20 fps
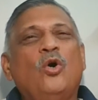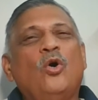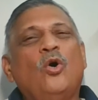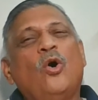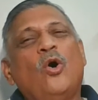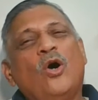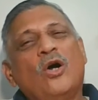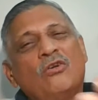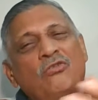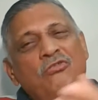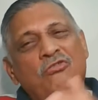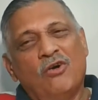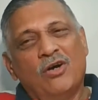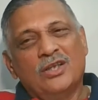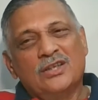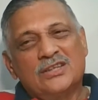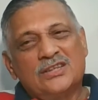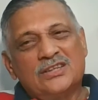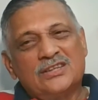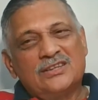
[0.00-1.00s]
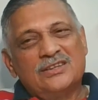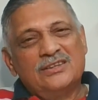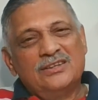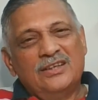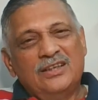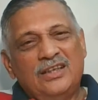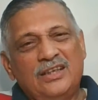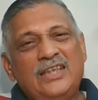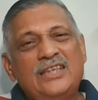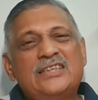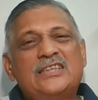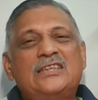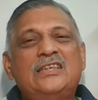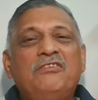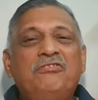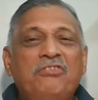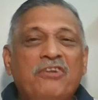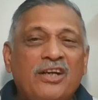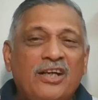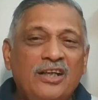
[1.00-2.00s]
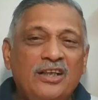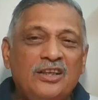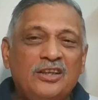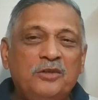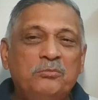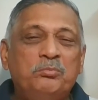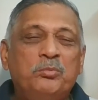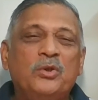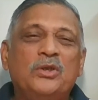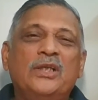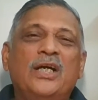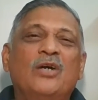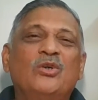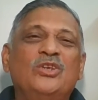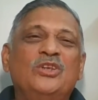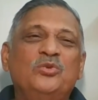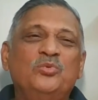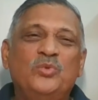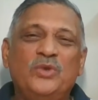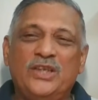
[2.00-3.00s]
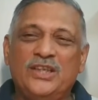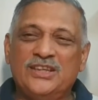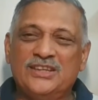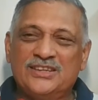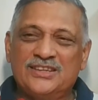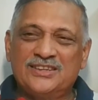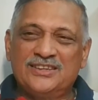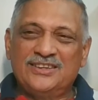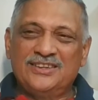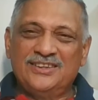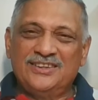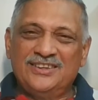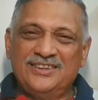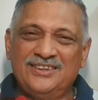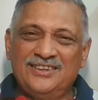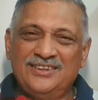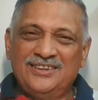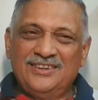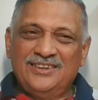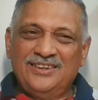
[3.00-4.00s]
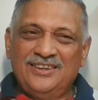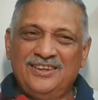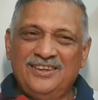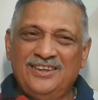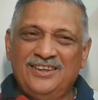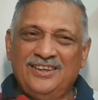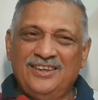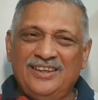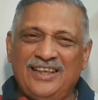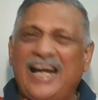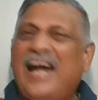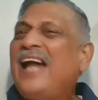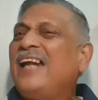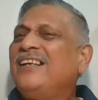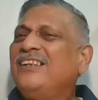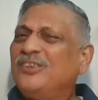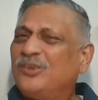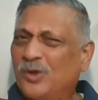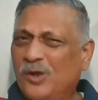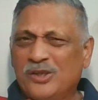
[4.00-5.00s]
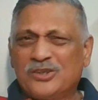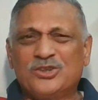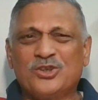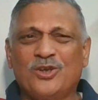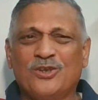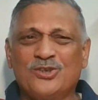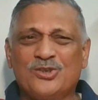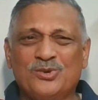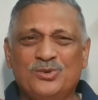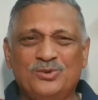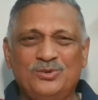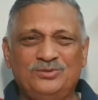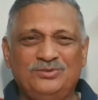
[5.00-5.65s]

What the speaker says: or false is difficult to put down in words and in thoughts also.